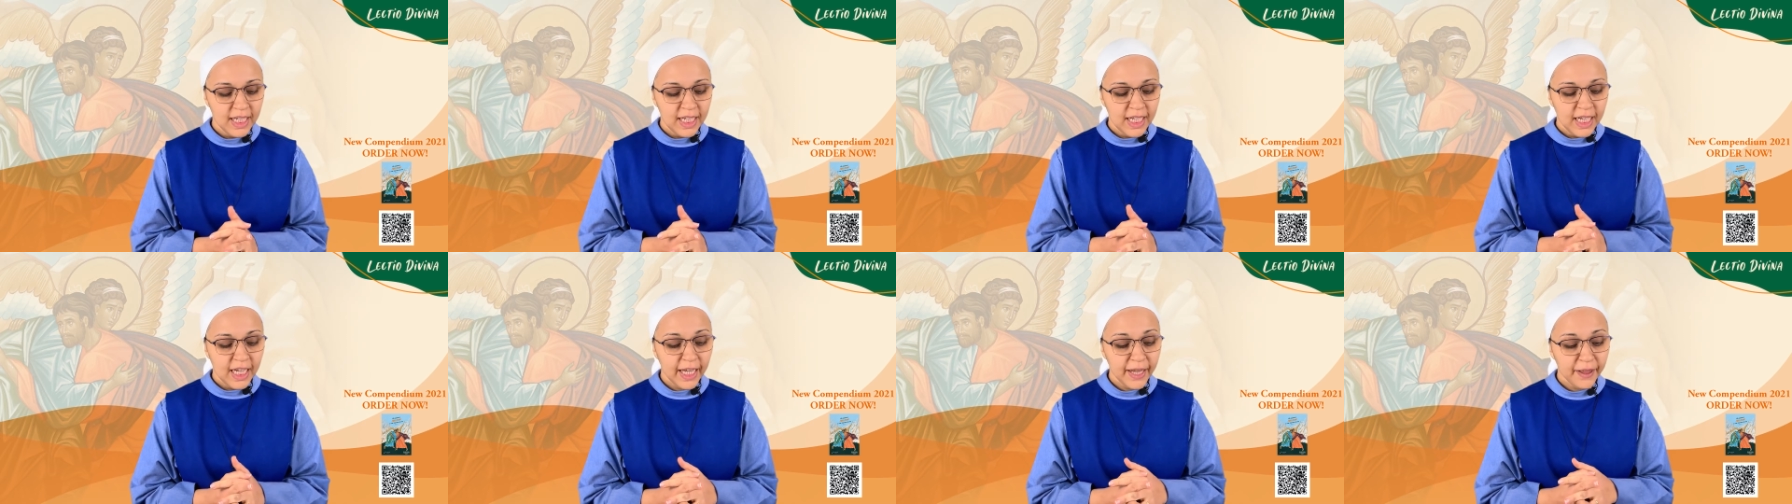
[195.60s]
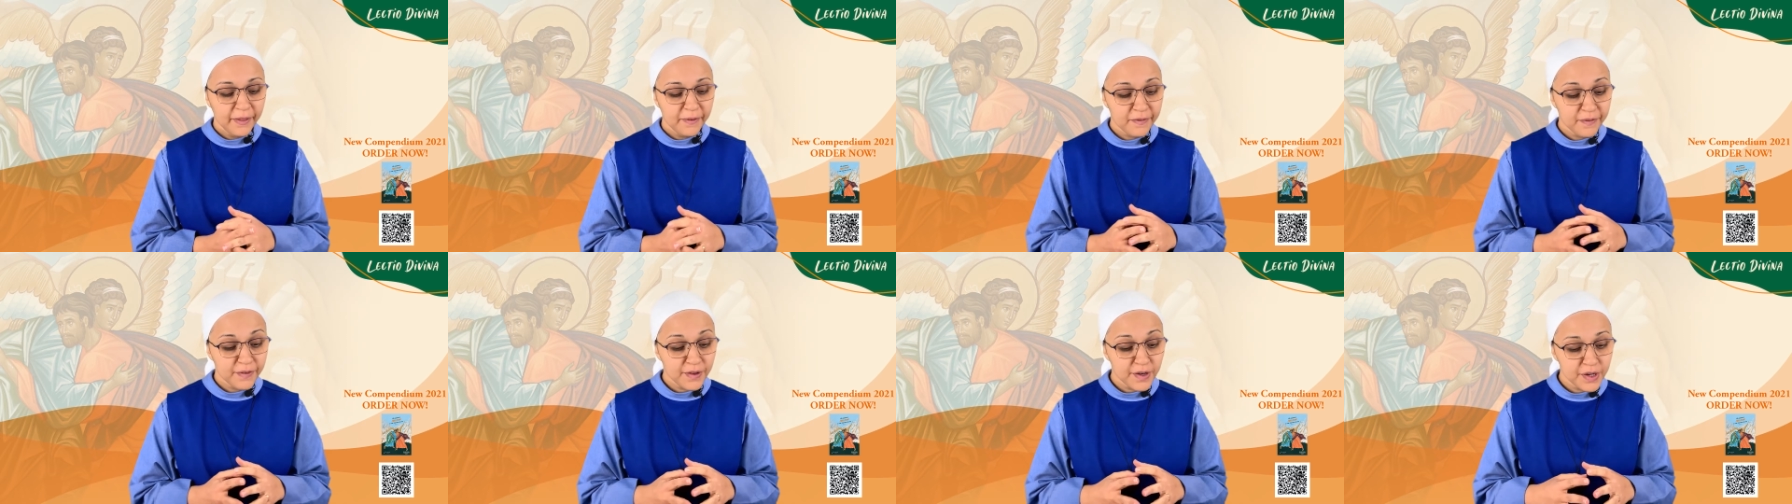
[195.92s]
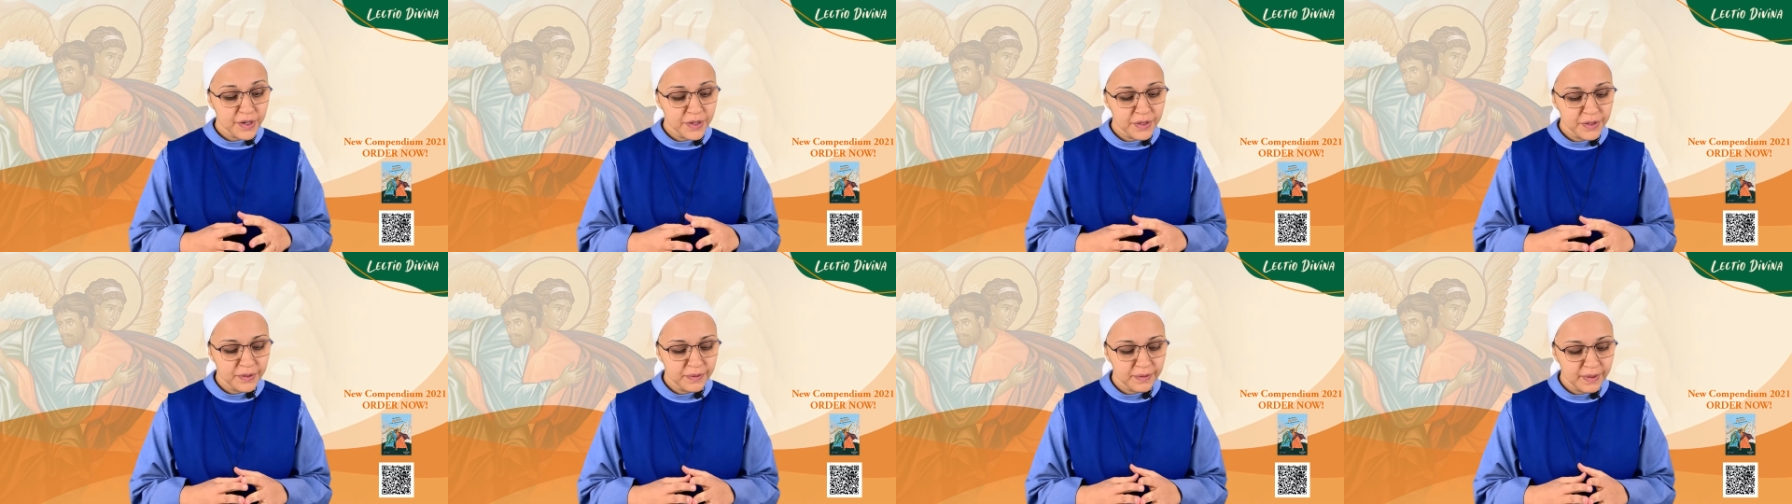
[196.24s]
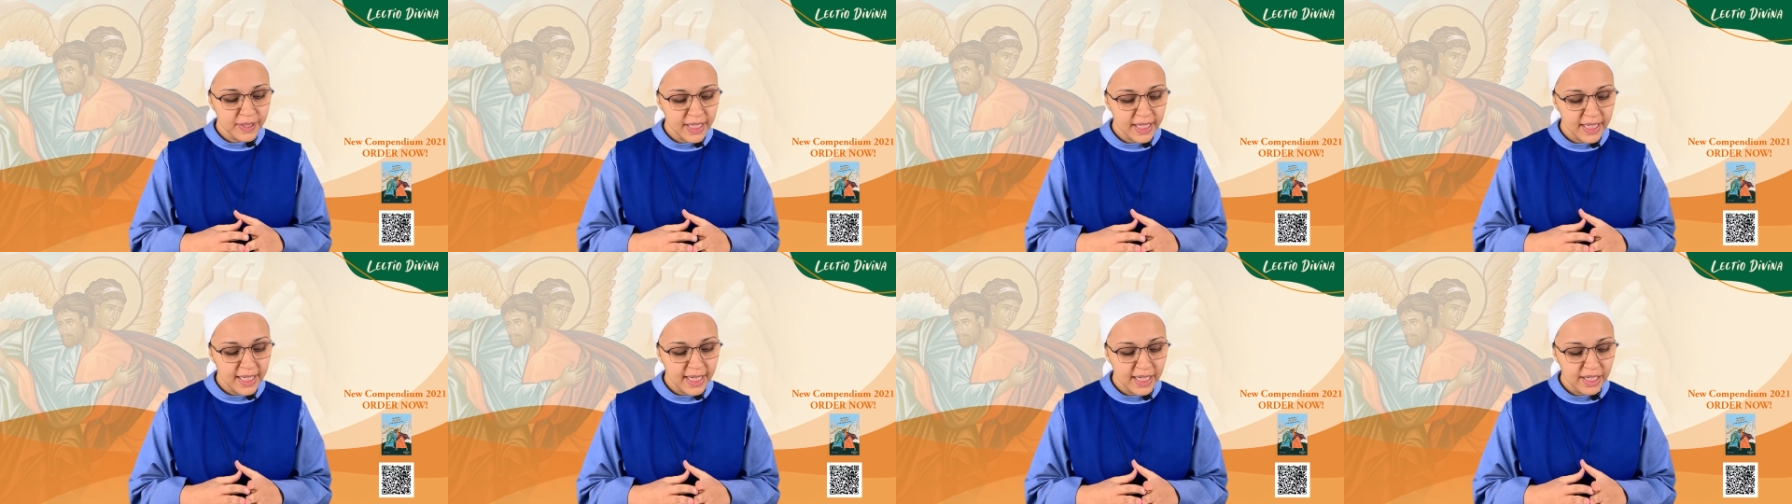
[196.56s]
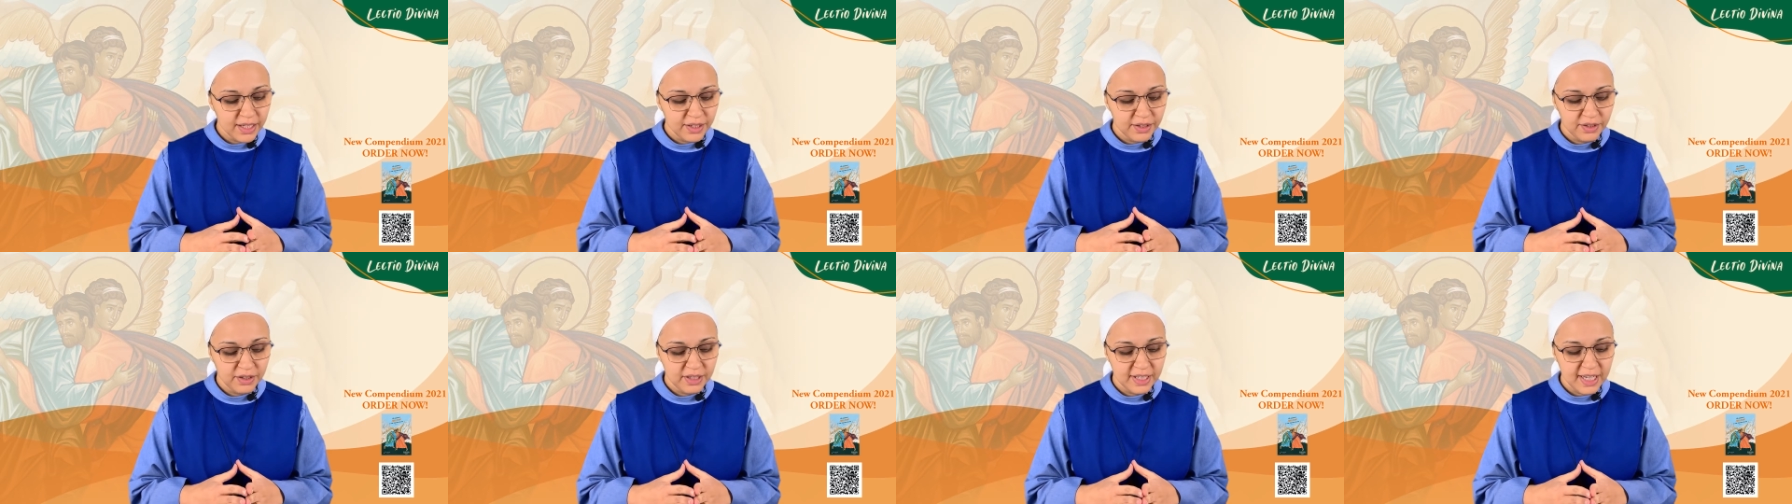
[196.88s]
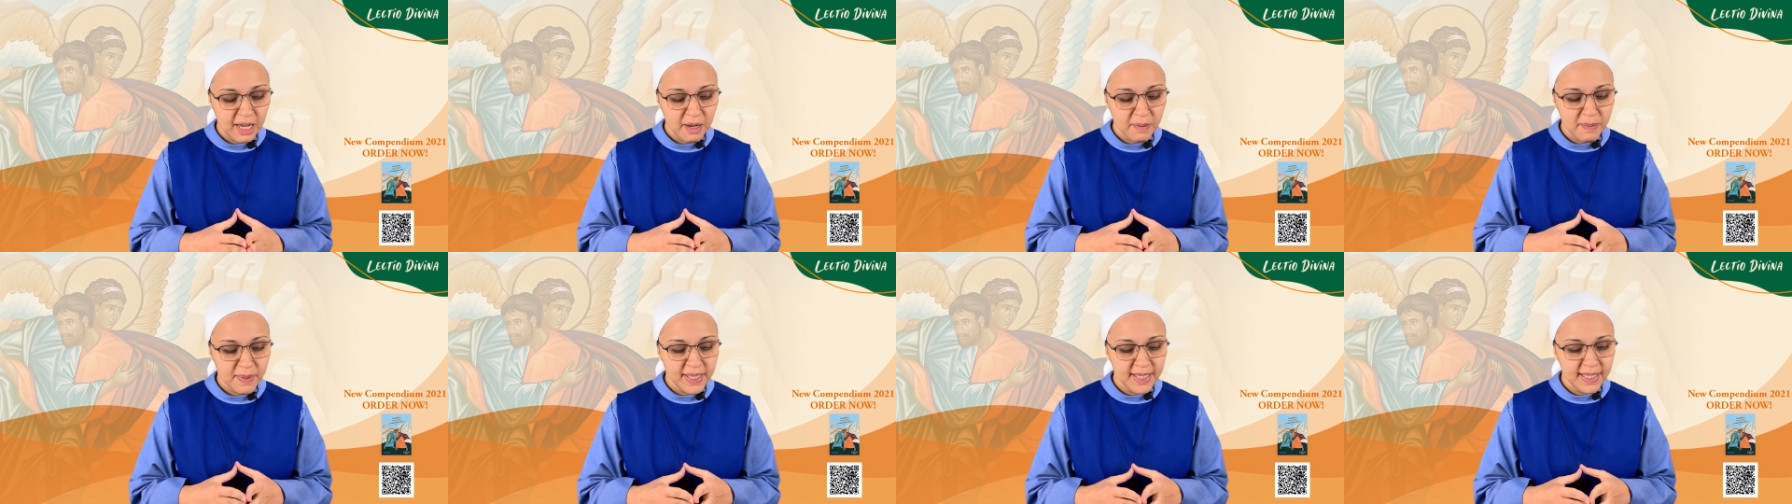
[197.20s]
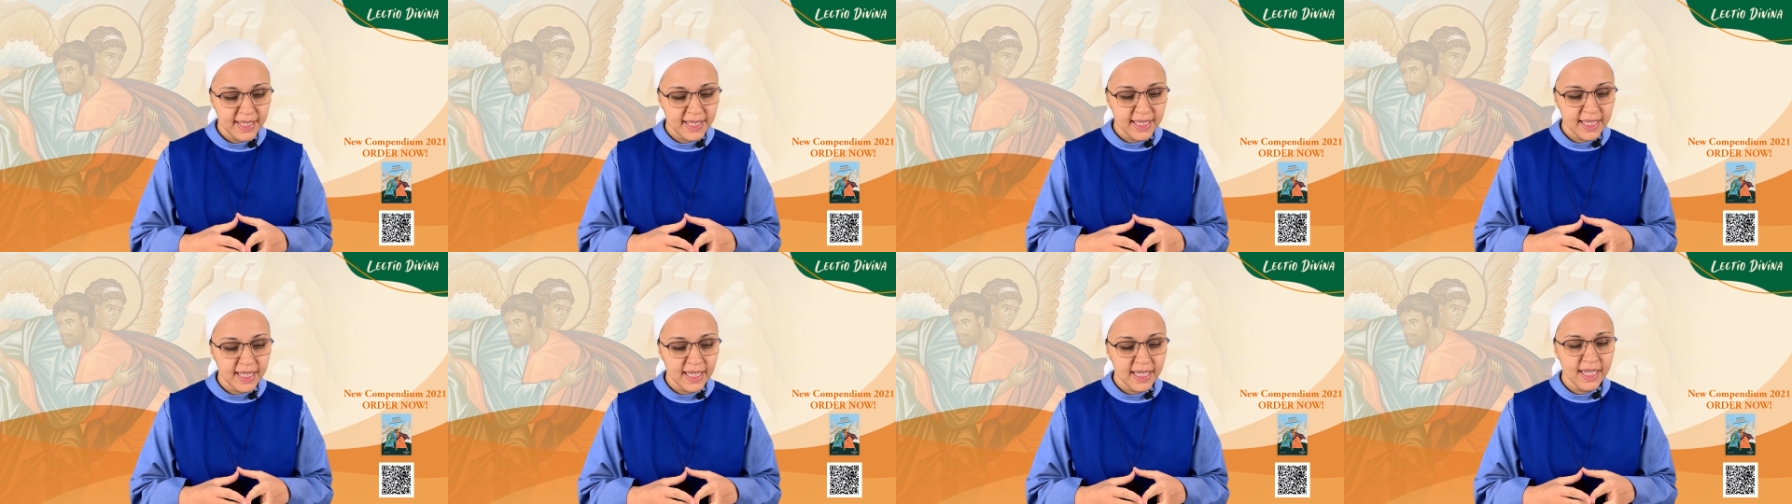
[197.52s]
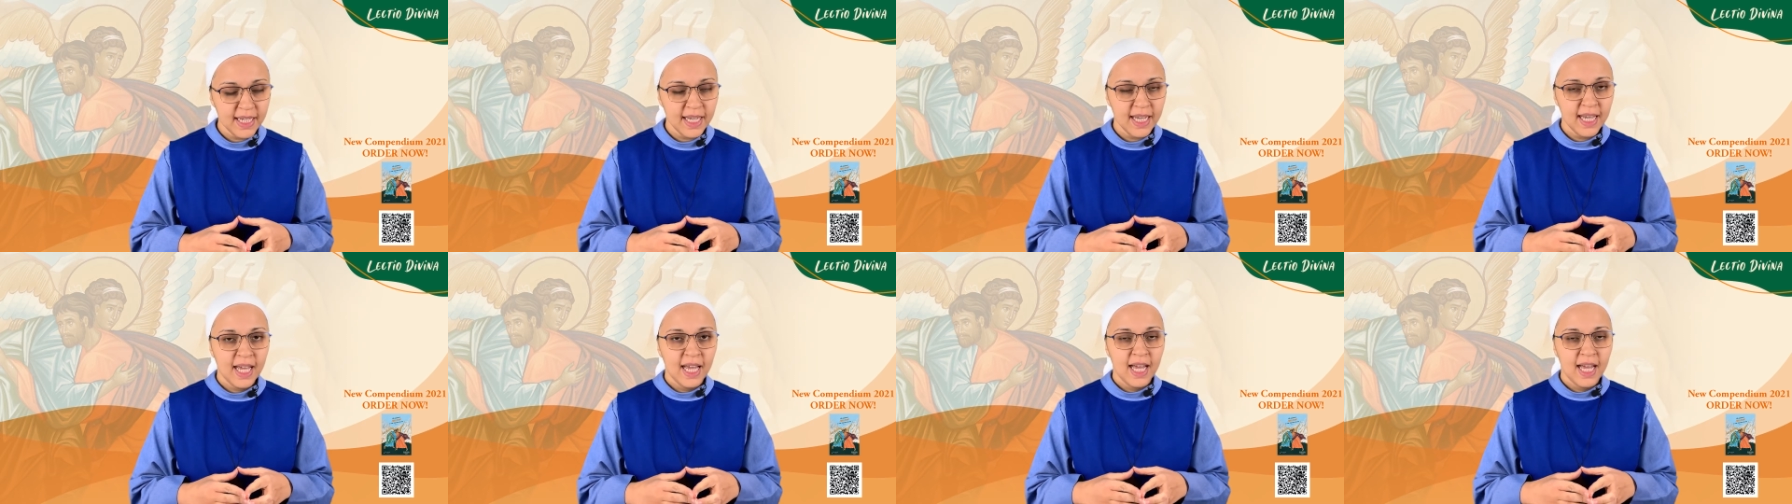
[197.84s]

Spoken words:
In the first reading today, we see